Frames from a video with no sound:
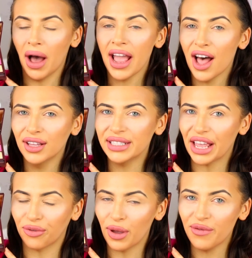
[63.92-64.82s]
My huns,
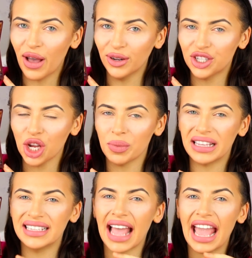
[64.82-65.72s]
if we found a dupe,
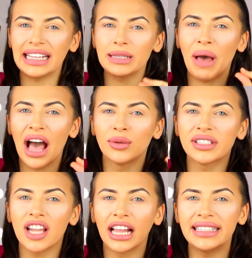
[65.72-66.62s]
this is
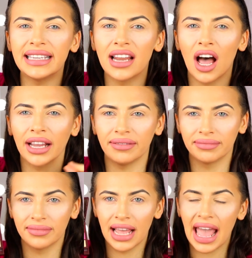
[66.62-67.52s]

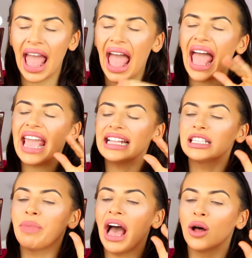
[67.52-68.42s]
£8.99.
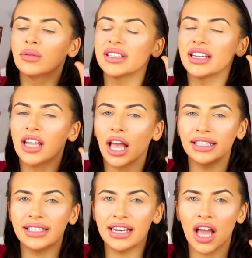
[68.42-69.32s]

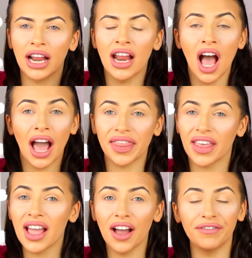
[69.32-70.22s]
£8.99. I
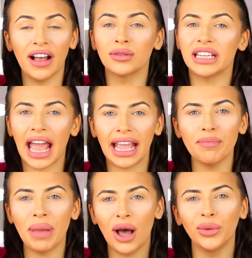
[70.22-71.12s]
think I found an
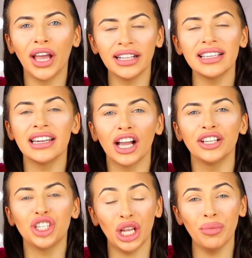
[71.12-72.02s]

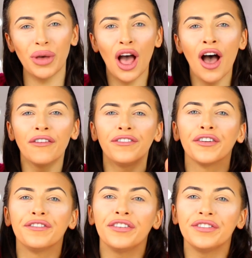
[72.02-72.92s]
£8.99 dupe for
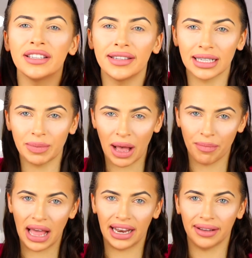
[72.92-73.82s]
a £56
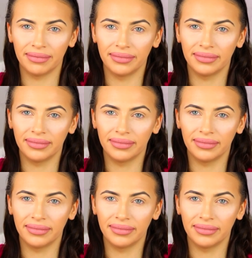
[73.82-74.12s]
palette.